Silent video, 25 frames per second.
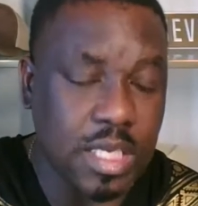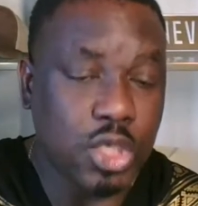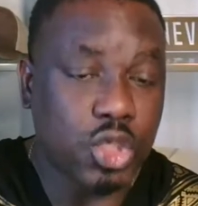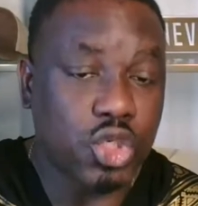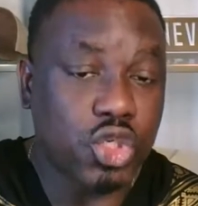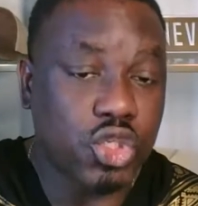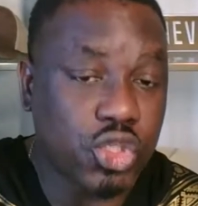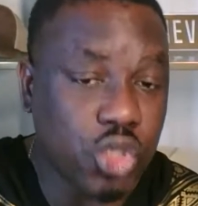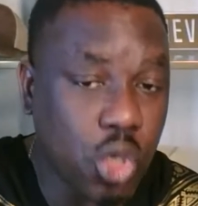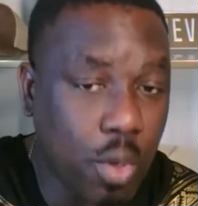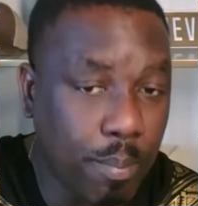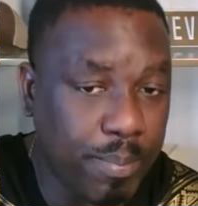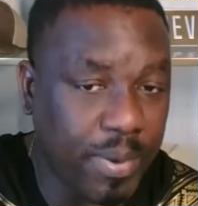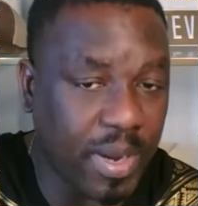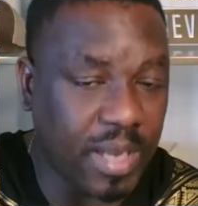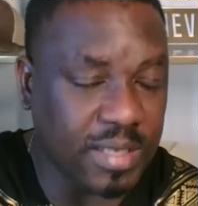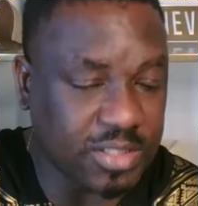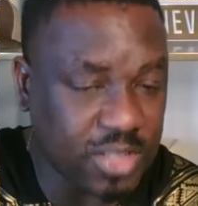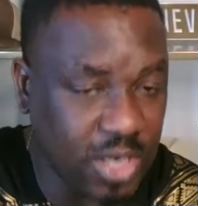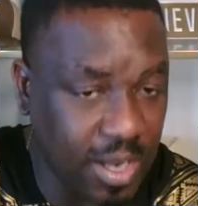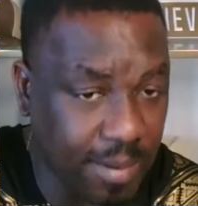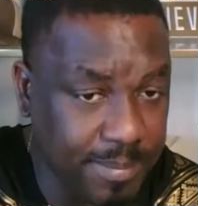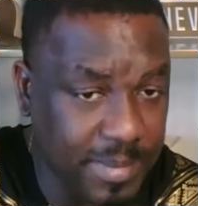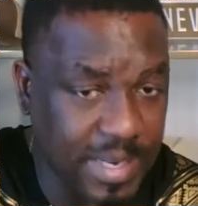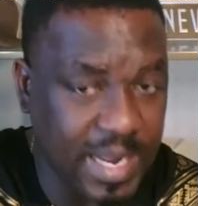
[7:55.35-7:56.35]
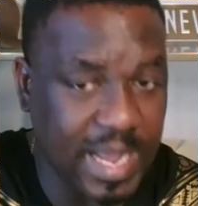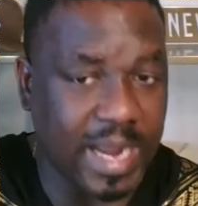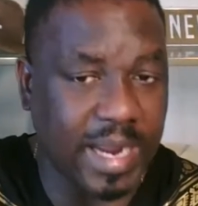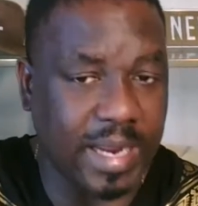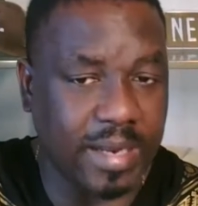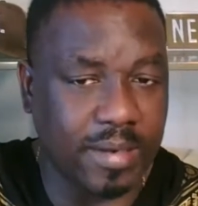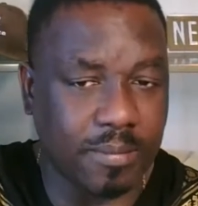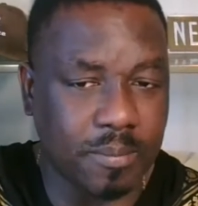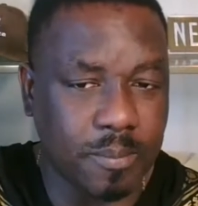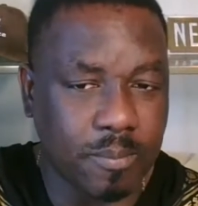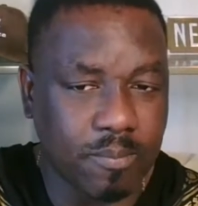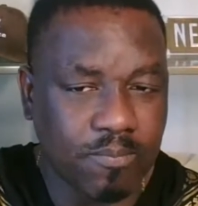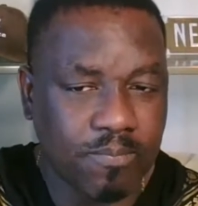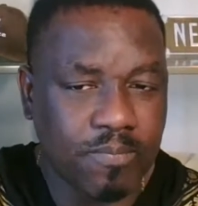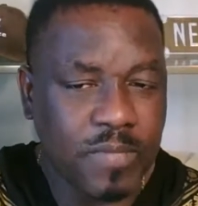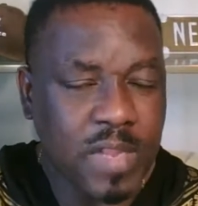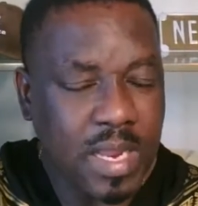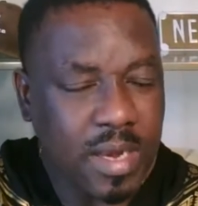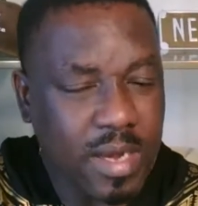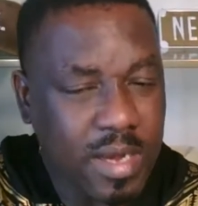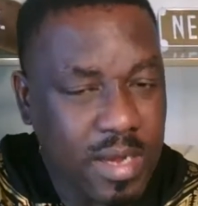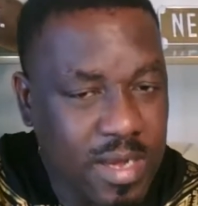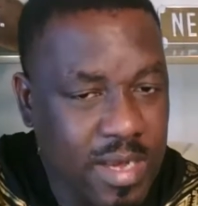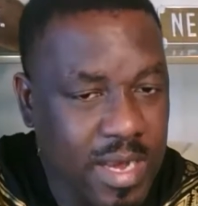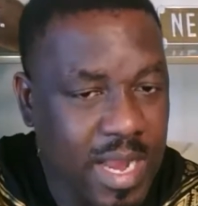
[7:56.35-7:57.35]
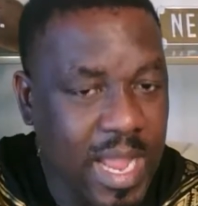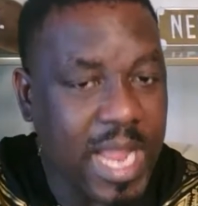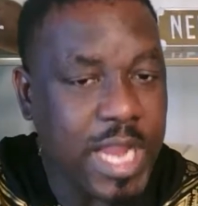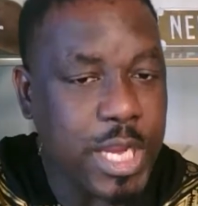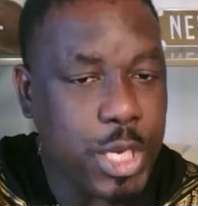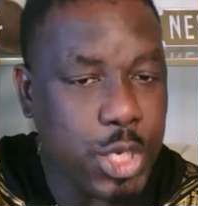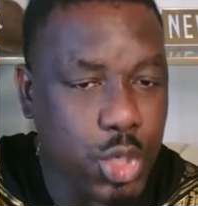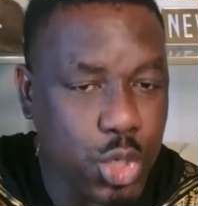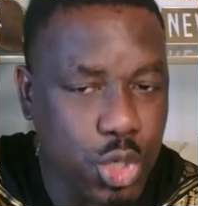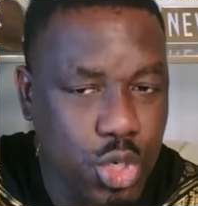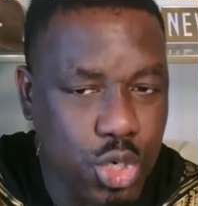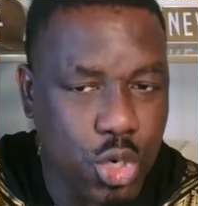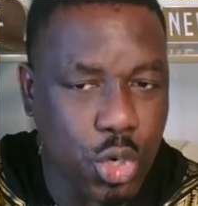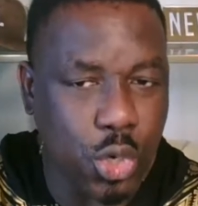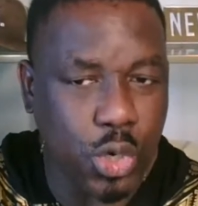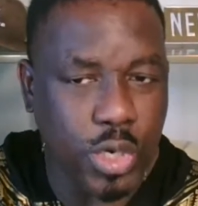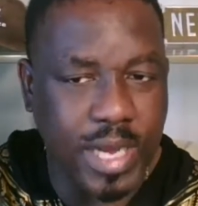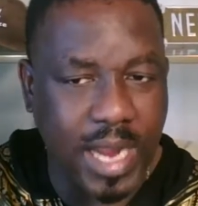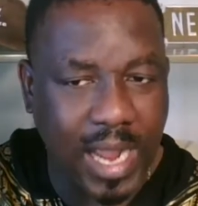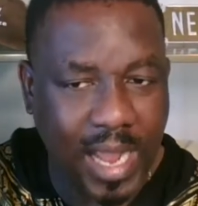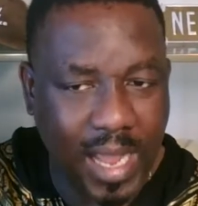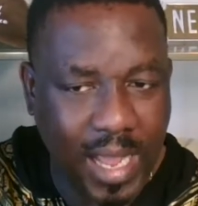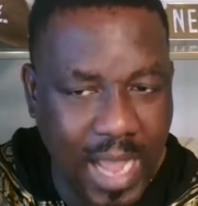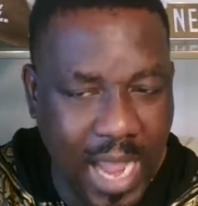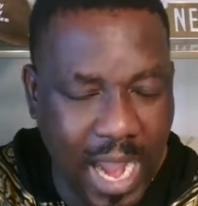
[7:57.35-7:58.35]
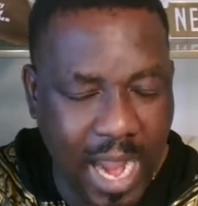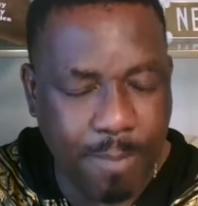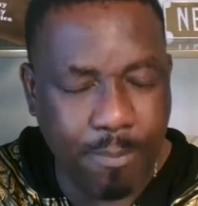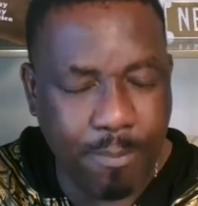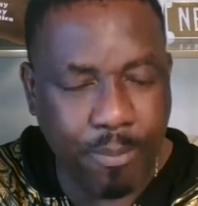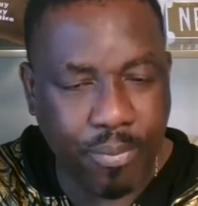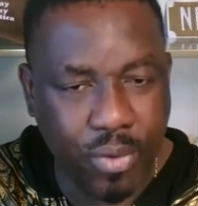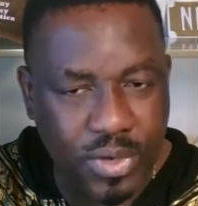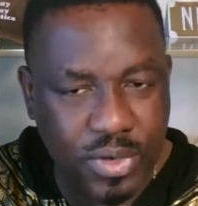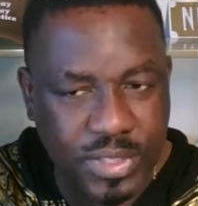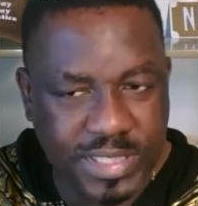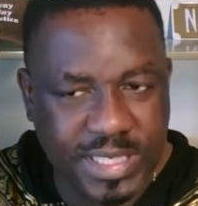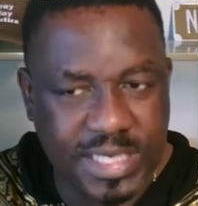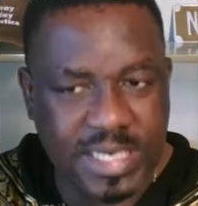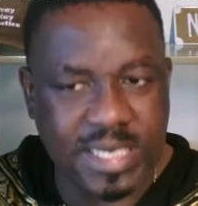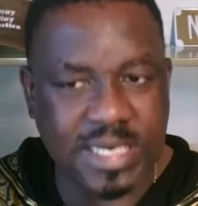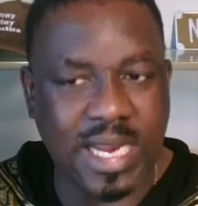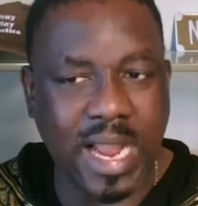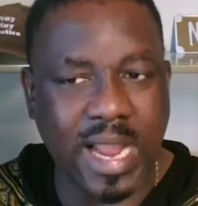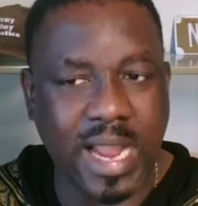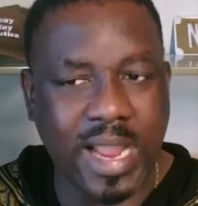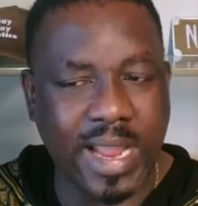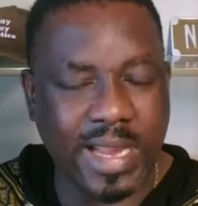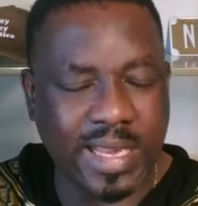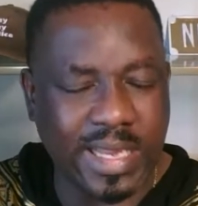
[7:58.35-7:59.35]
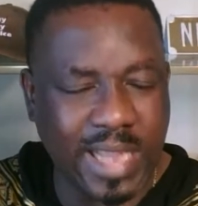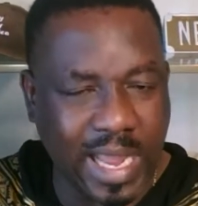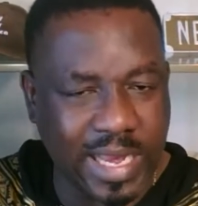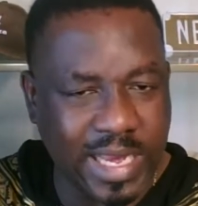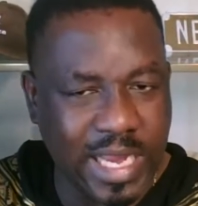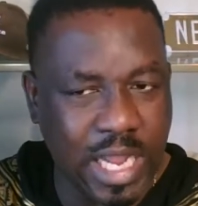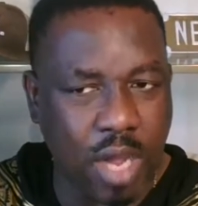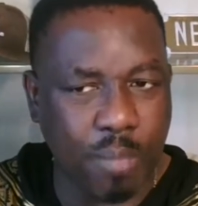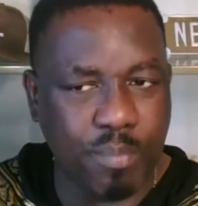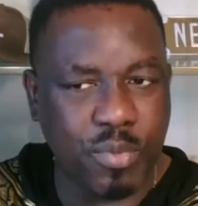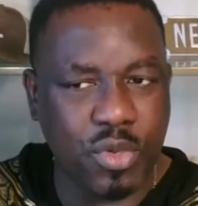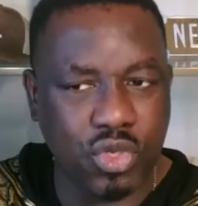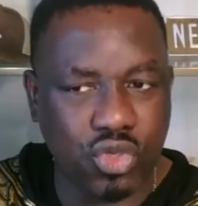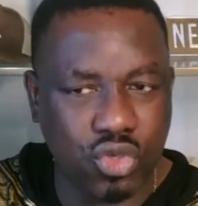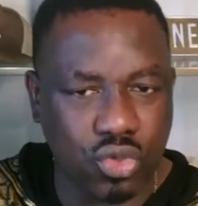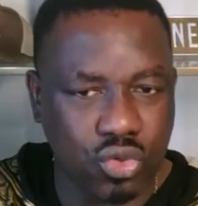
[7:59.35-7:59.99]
So bottom line, now you know that high protein diet can help you to